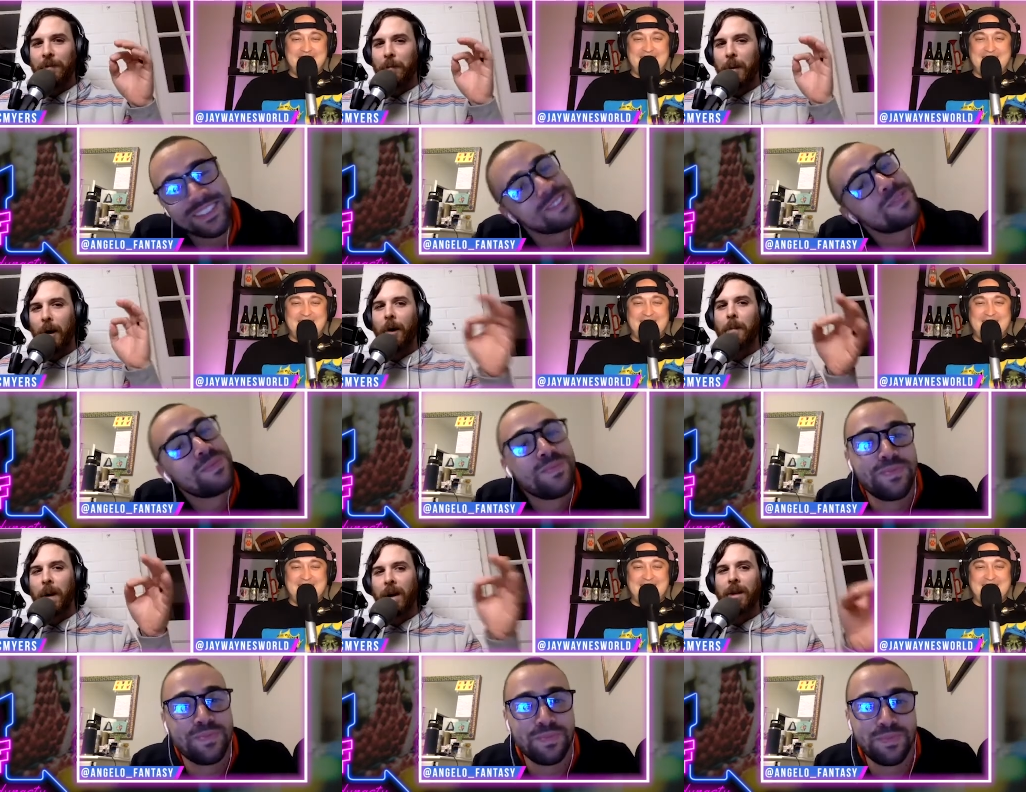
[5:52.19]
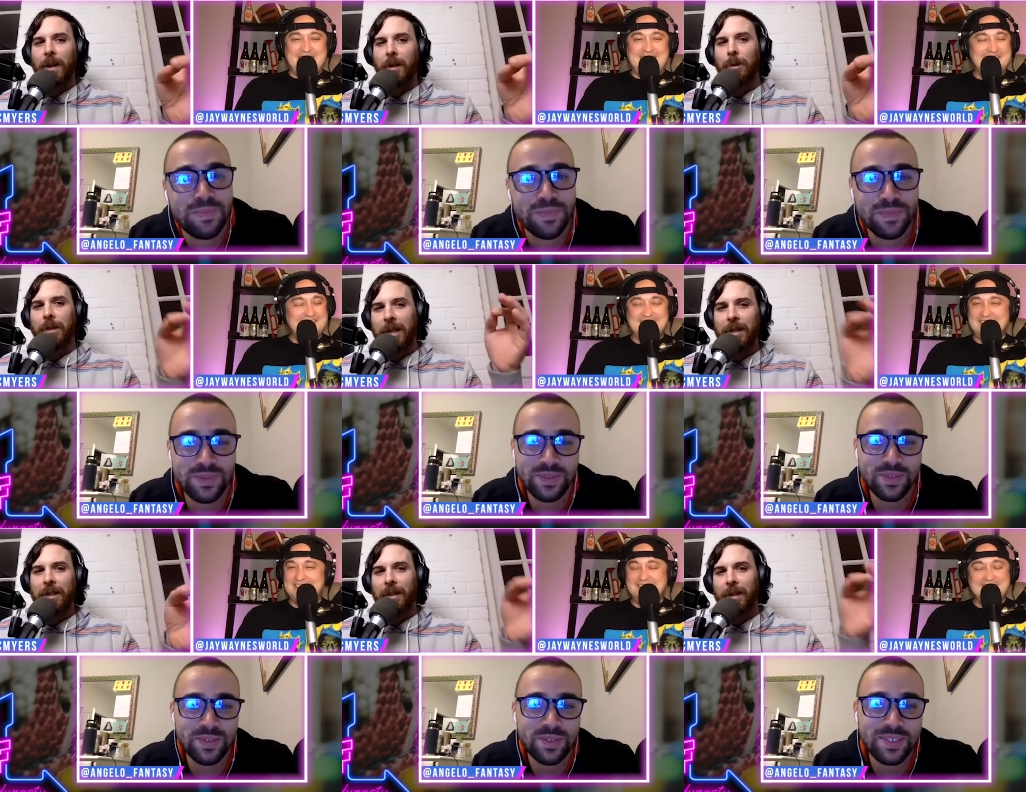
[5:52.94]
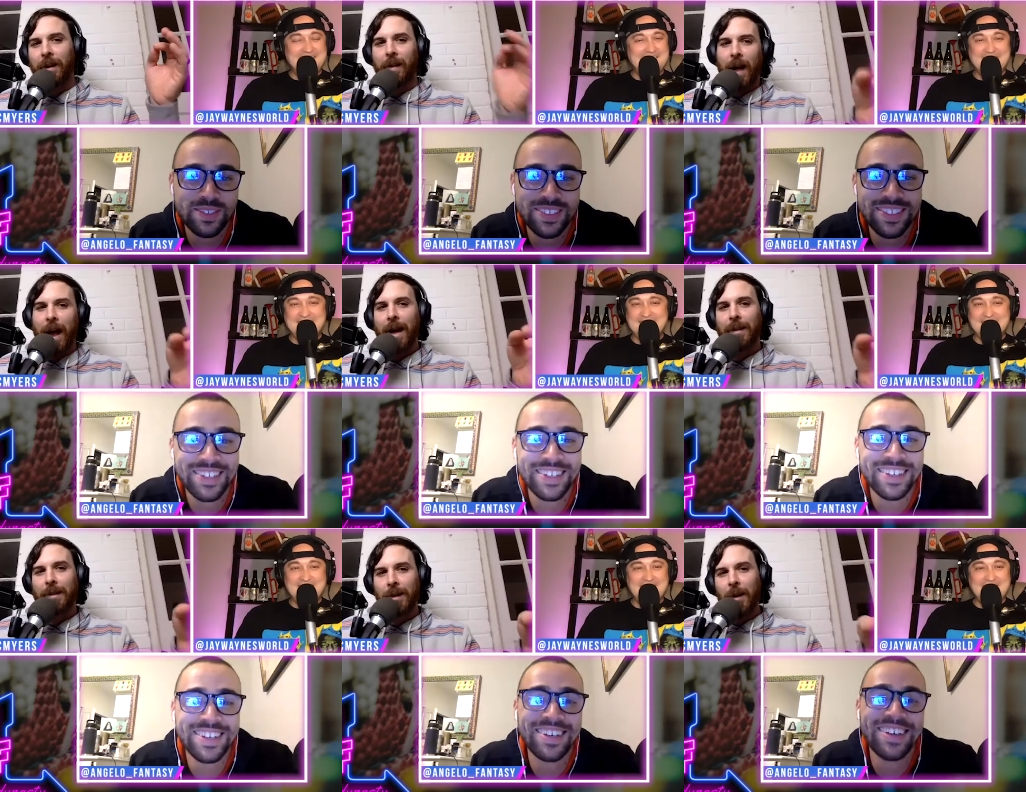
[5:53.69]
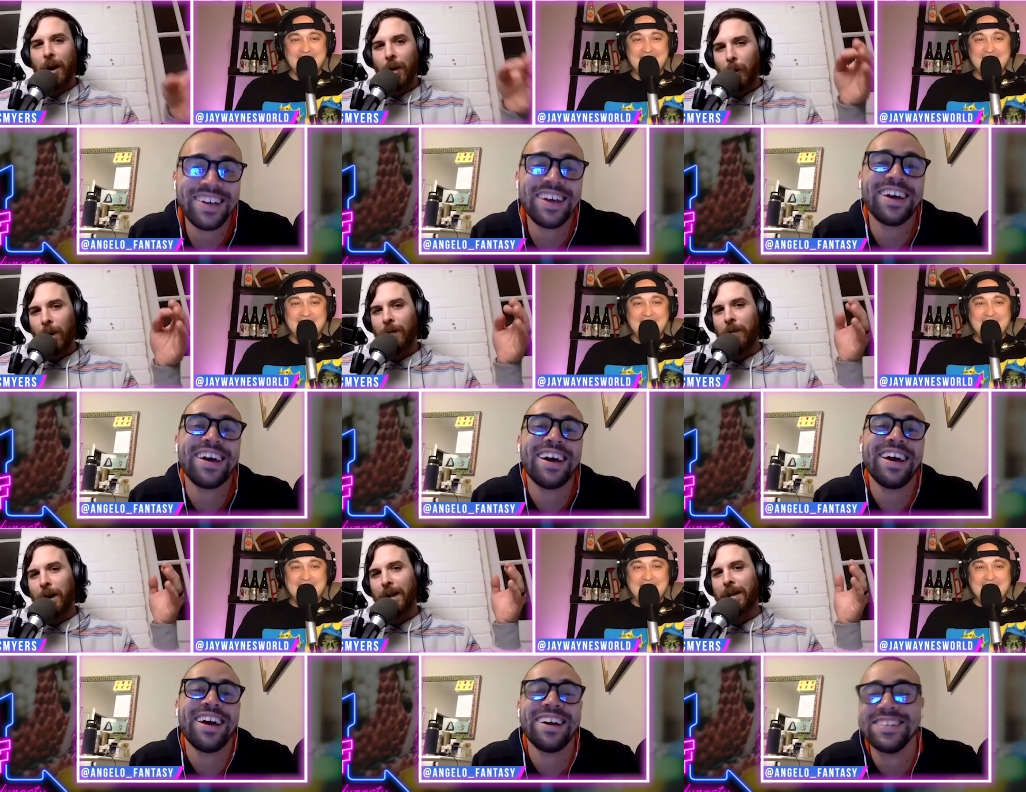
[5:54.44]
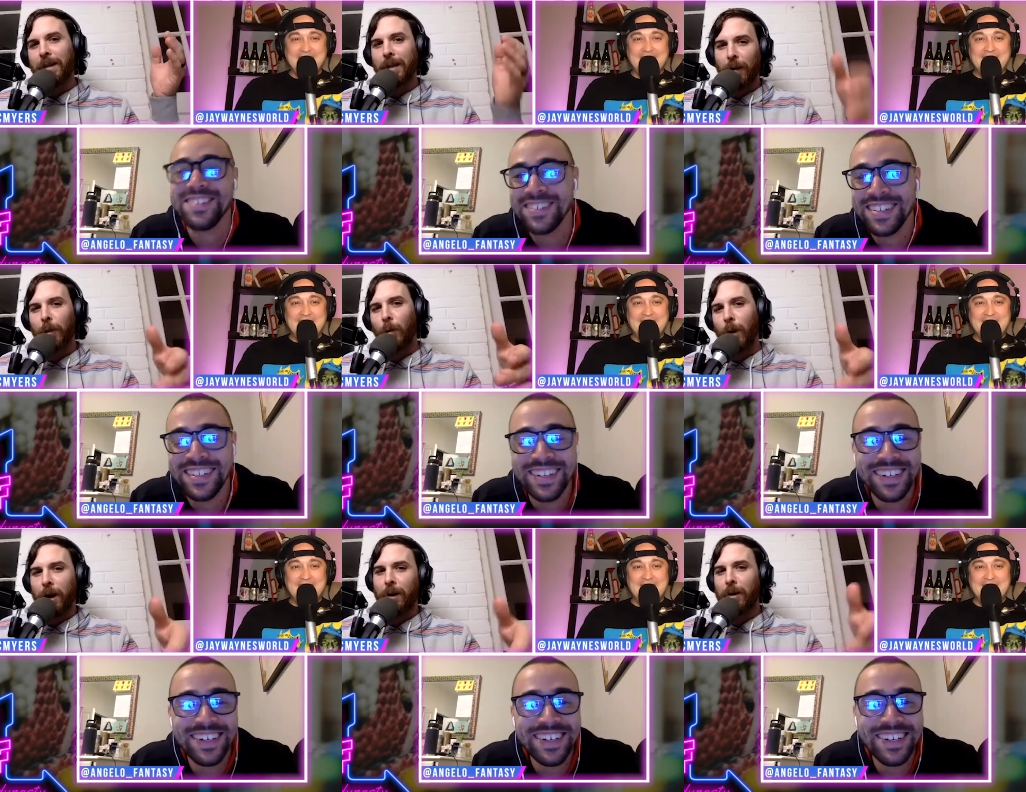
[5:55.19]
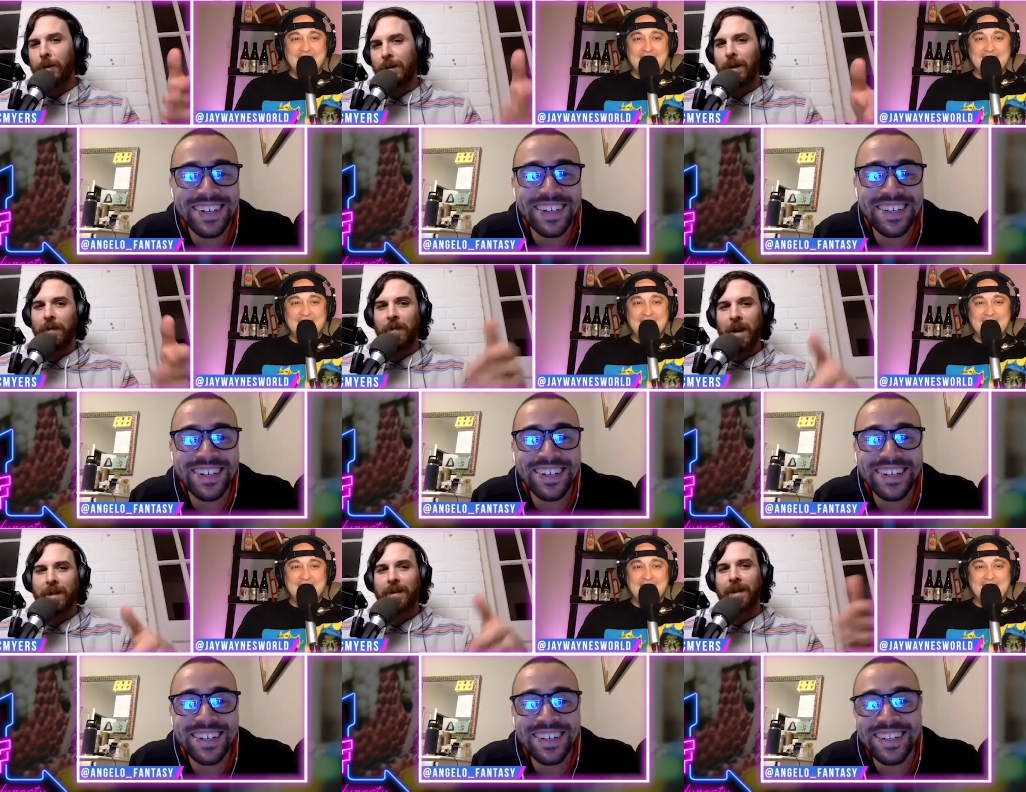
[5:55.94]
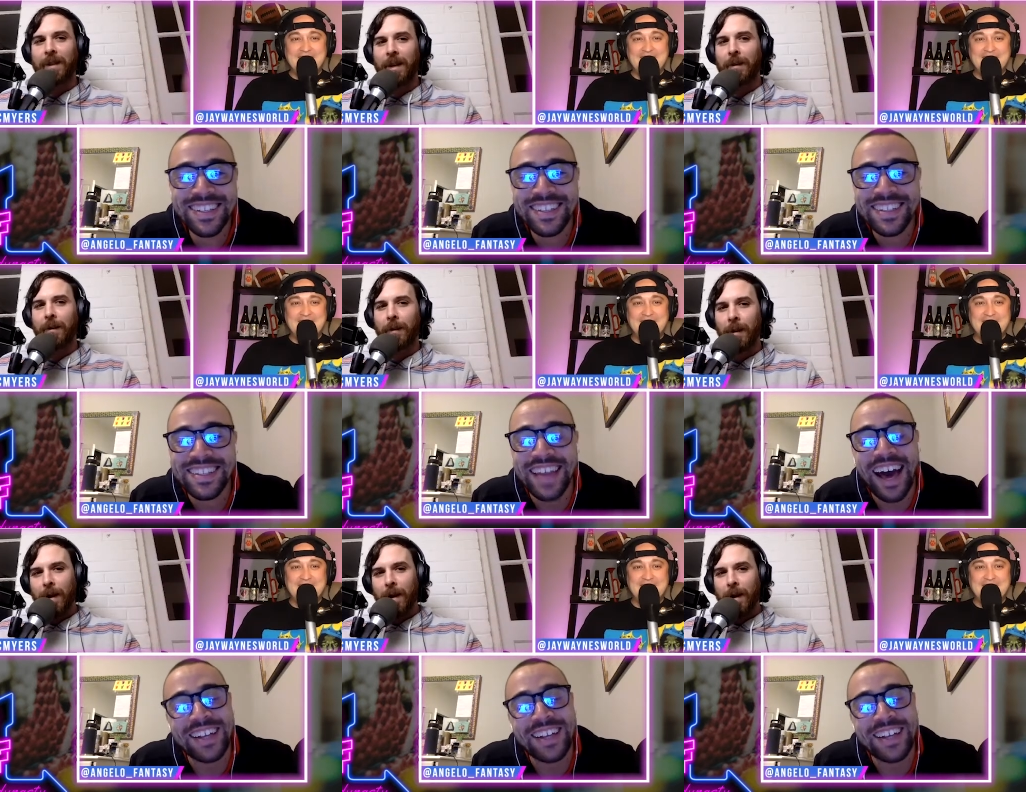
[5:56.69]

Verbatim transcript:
Speaker 1: if Paul Bunyan was teaching a class on what fucking silverware to use at a fancy dinner,